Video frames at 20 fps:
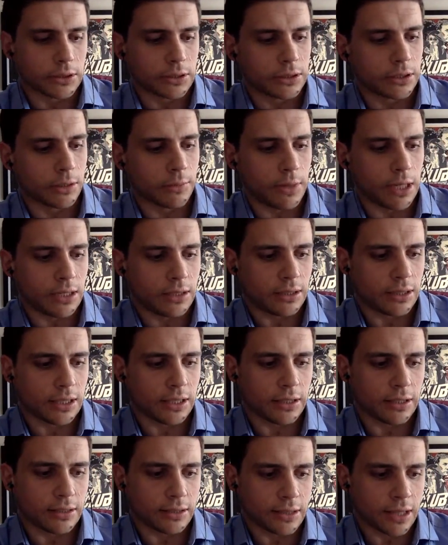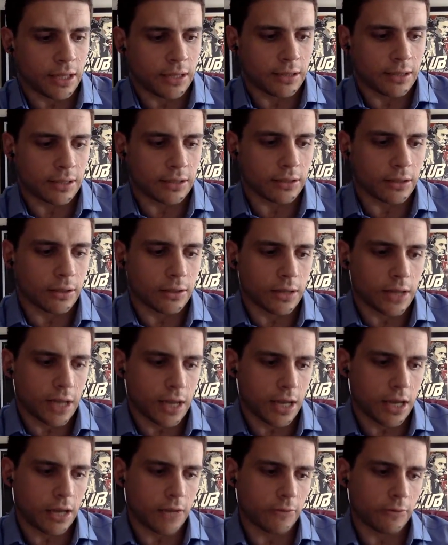So basically, the state does not
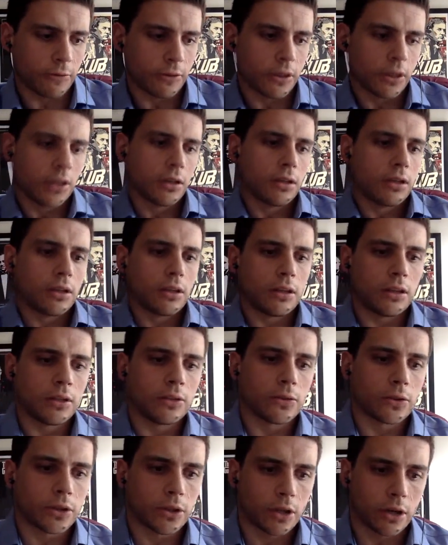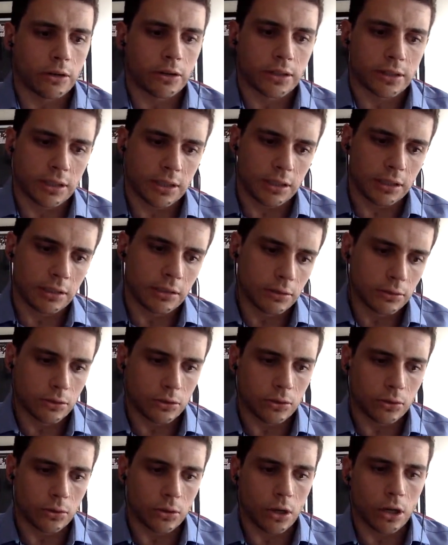have the authority
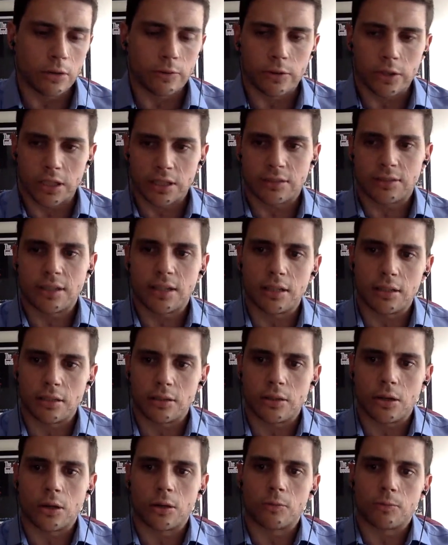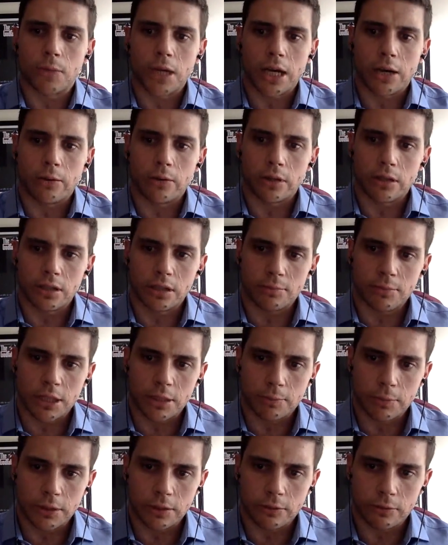to overextend its own power. It
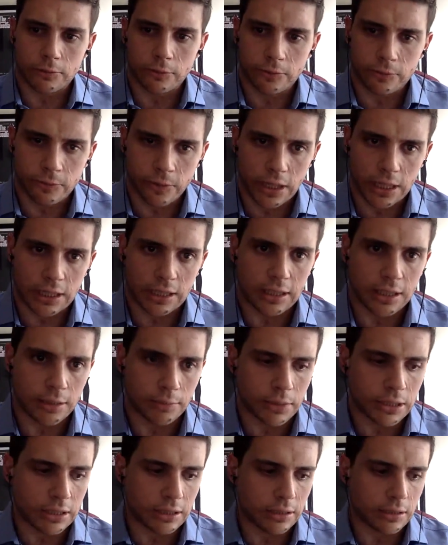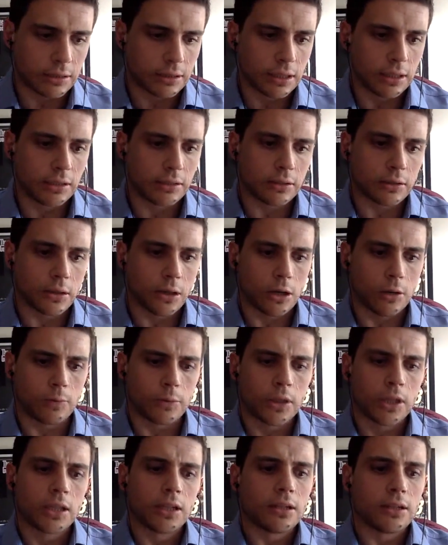must be fairly limited in scope,
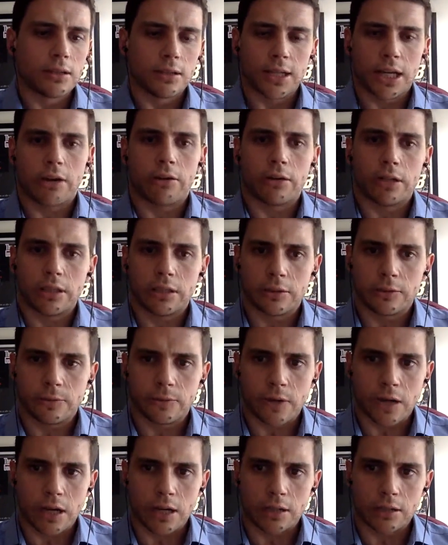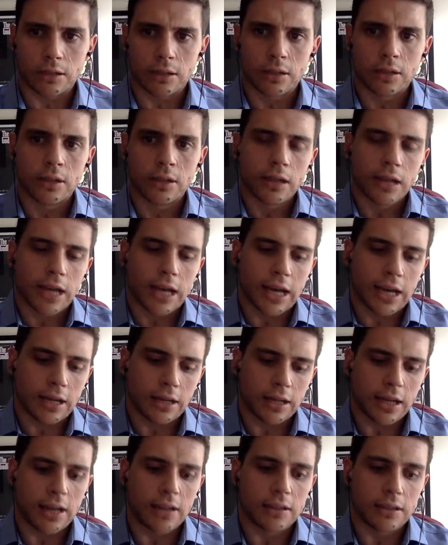narrowly defined,
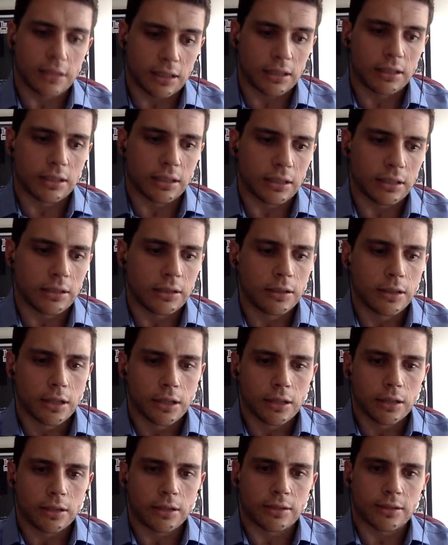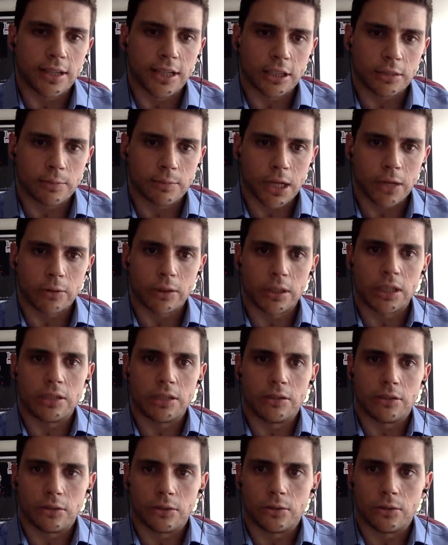and ideally, the state's power
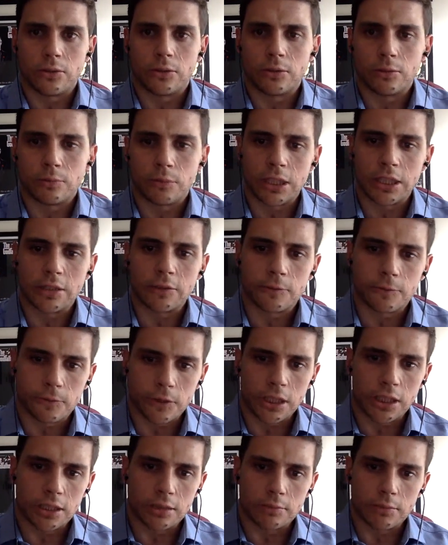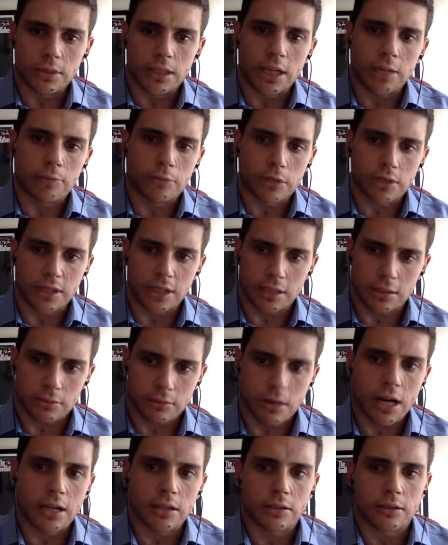is used to bring freedoms and protect
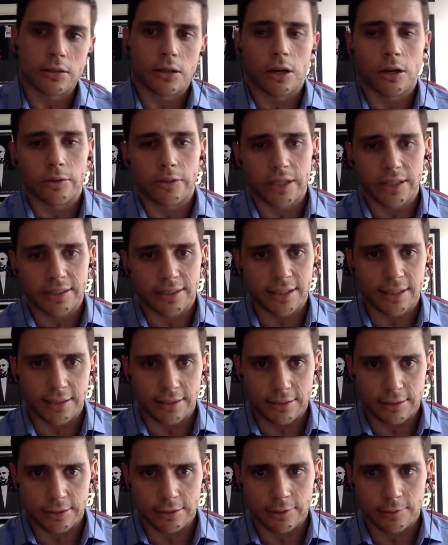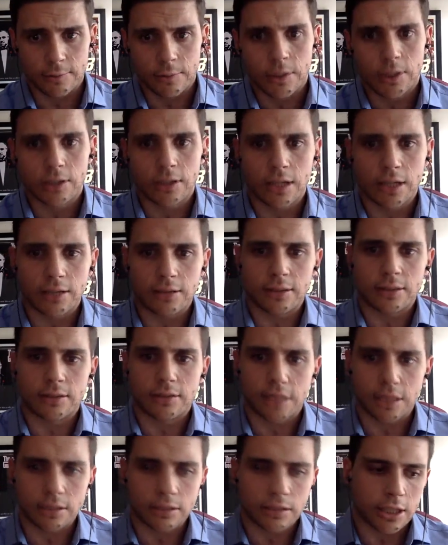rights of the citizen. That is
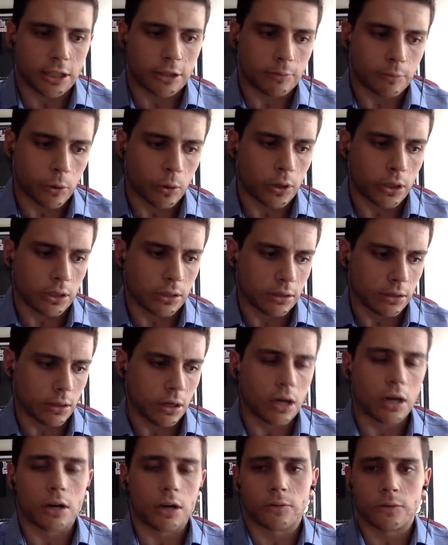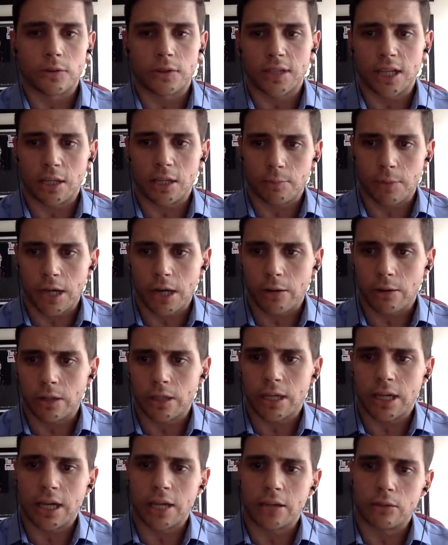essentially the point of state
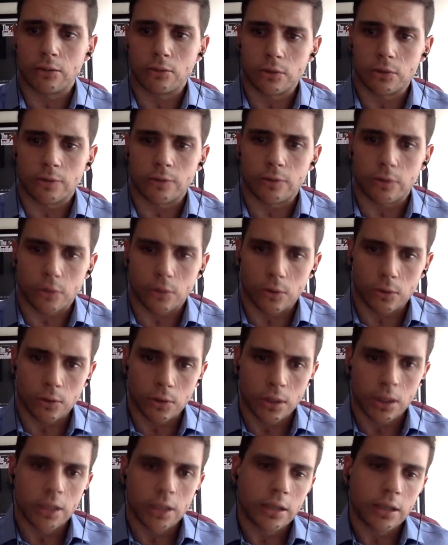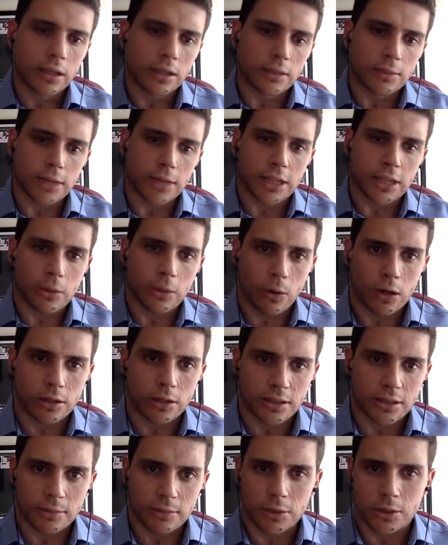power, and the rule of law is about
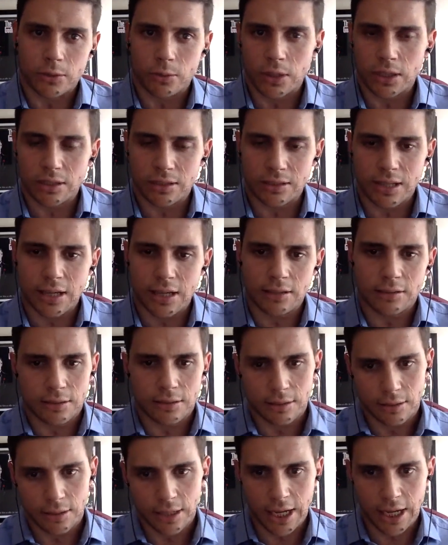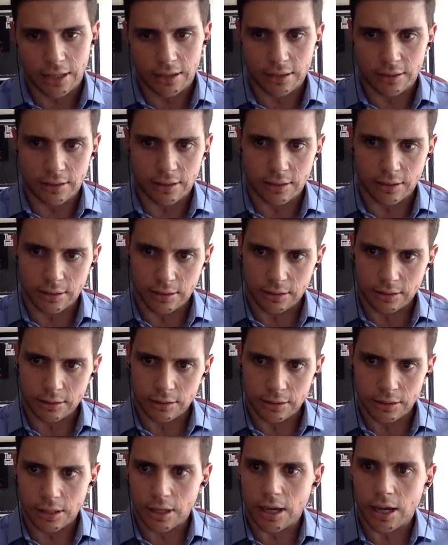equality between the state and the
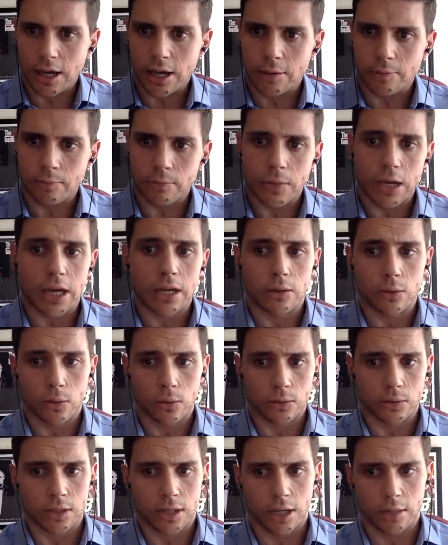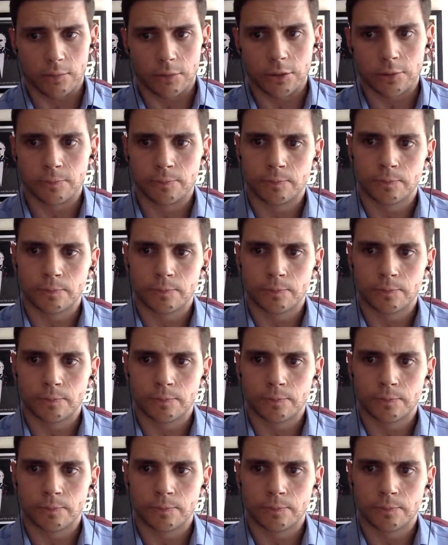citizen at all times.